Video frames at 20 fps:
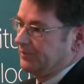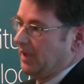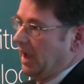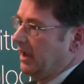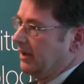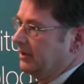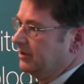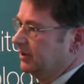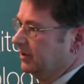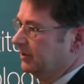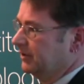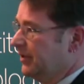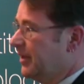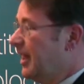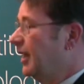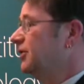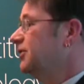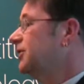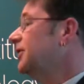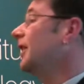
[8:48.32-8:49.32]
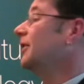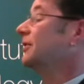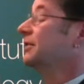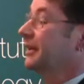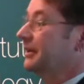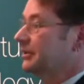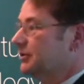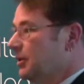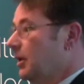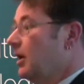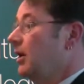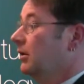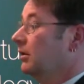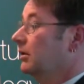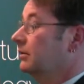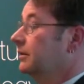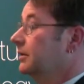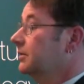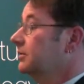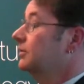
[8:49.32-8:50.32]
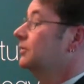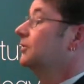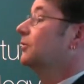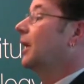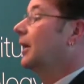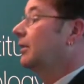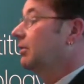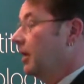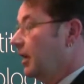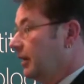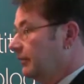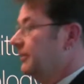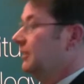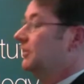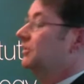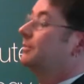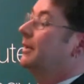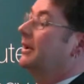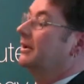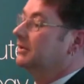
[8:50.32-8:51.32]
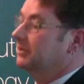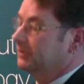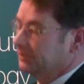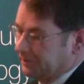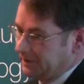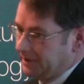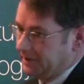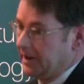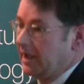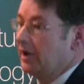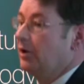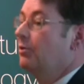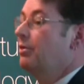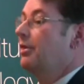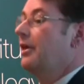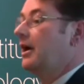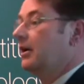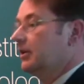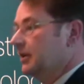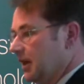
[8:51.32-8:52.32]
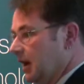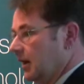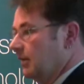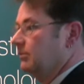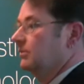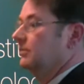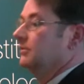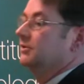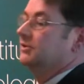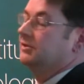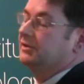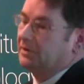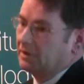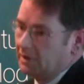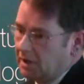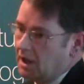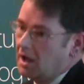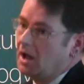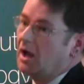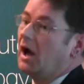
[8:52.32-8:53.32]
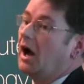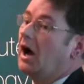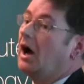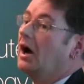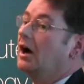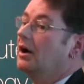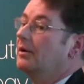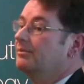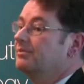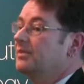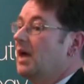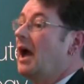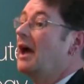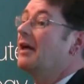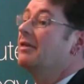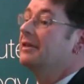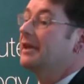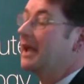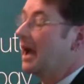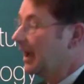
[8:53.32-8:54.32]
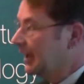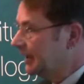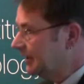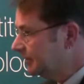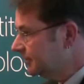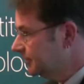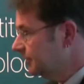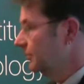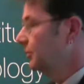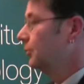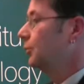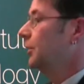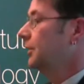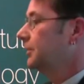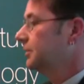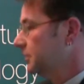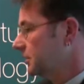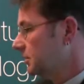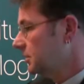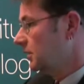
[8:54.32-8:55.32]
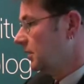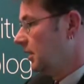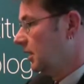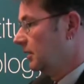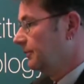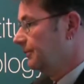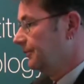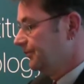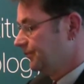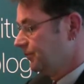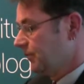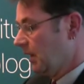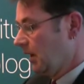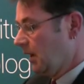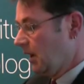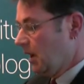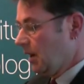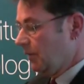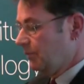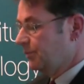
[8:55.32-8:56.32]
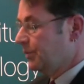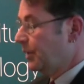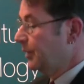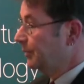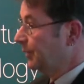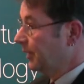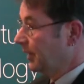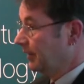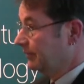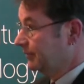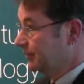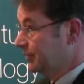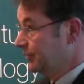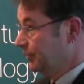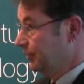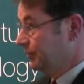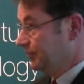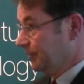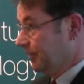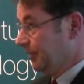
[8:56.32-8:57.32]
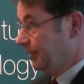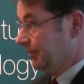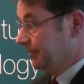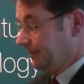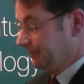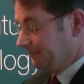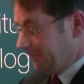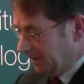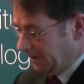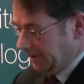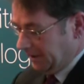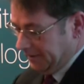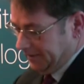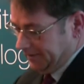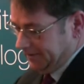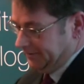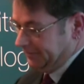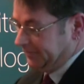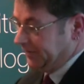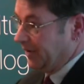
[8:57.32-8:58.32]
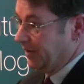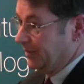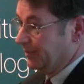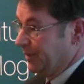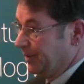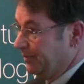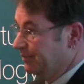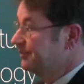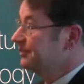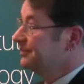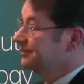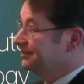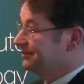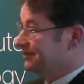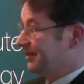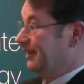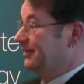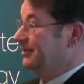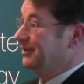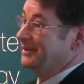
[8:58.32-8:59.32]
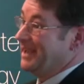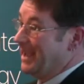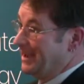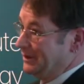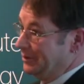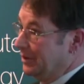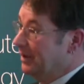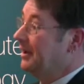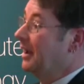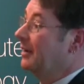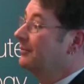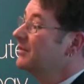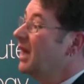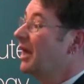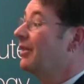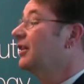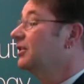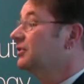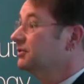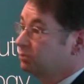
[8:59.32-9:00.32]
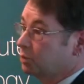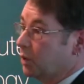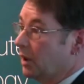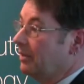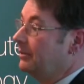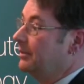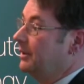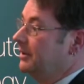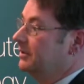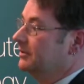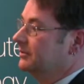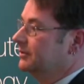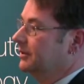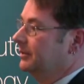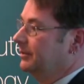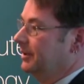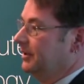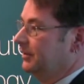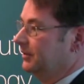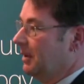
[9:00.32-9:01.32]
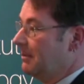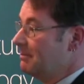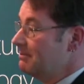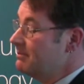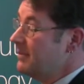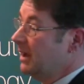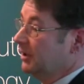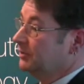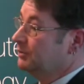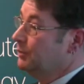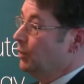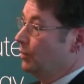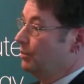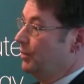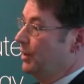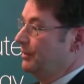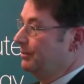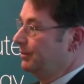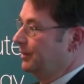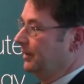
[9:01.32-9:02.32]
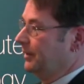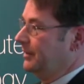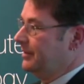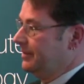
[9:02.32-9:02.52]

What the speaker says: ages, and that's linked to a whole lot of issues around life expectancy and health outcomes, and the age at which people have children and so on. But basically, you end up, and that's one of the big contributors, much more people